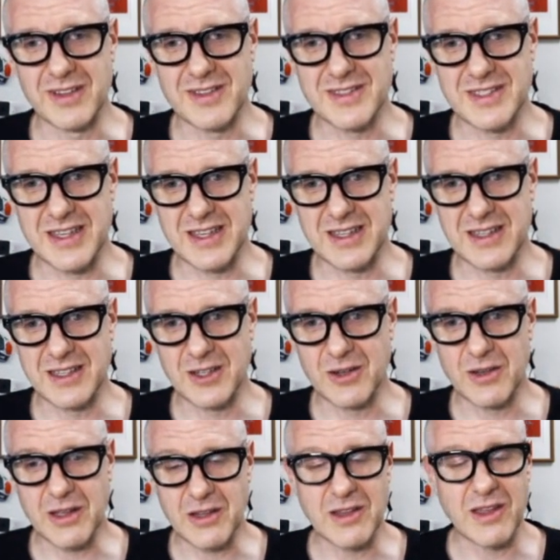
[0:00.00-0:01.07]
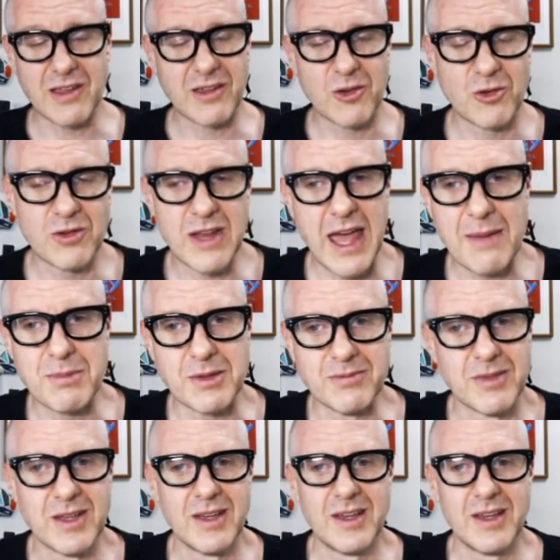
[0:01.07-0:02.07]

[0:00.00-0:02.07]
It's, you know, it couldn't happen.